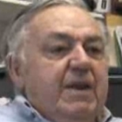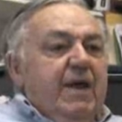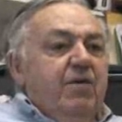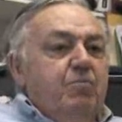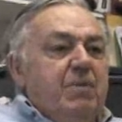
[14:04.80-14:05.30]

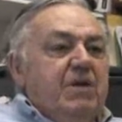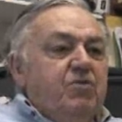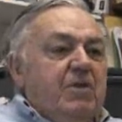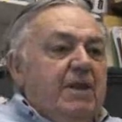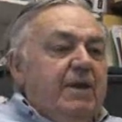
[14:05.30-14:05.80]
out
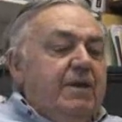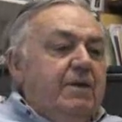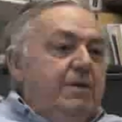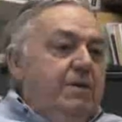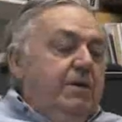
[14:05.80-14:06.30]
immediately,
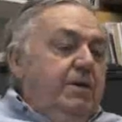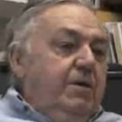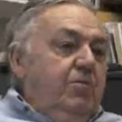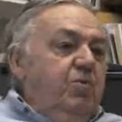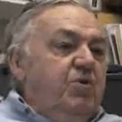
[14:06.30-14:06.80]

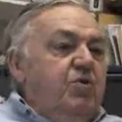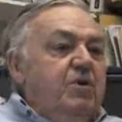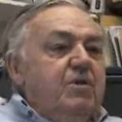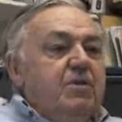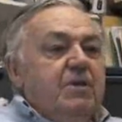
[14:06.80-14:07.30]
which
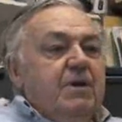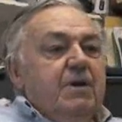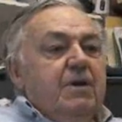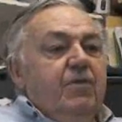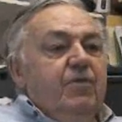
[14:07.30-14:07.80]
is
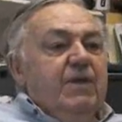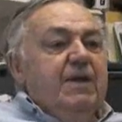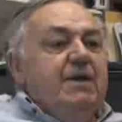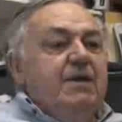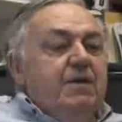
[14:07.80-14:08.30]

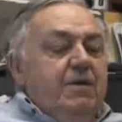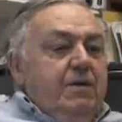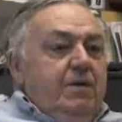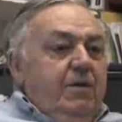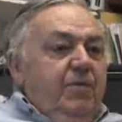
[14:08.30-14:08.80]
the
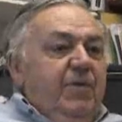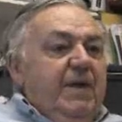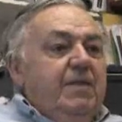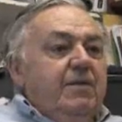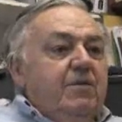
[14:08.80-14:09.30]

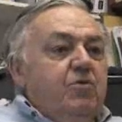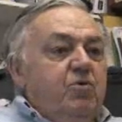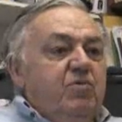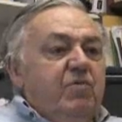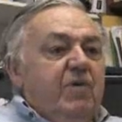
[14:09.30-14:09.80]
thing that
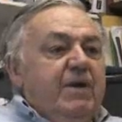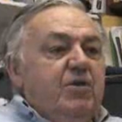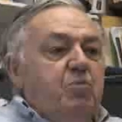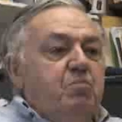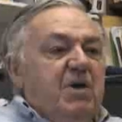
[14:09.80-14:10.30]
good
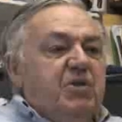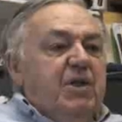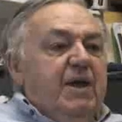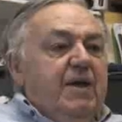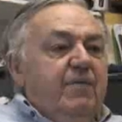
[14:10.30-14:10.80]
traders must
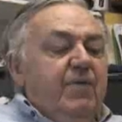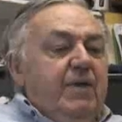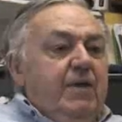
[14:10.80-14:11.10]
have.